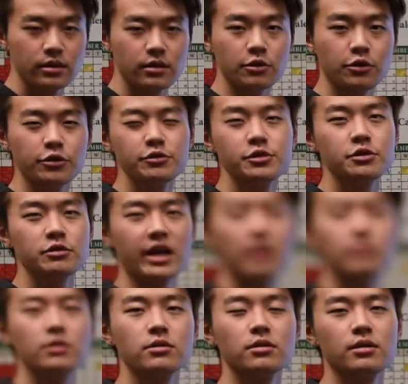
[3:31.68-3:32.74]
The crucial
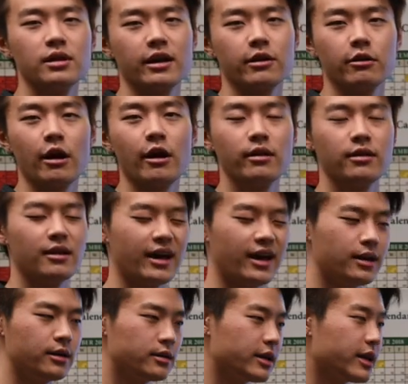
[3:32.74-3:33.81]
chemical
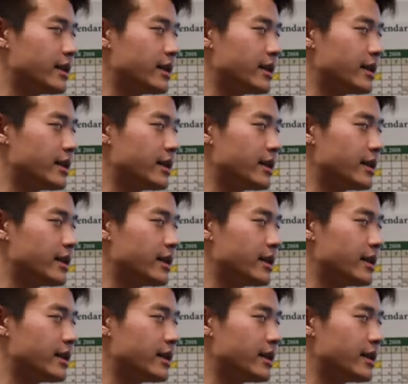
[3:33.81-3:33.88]
that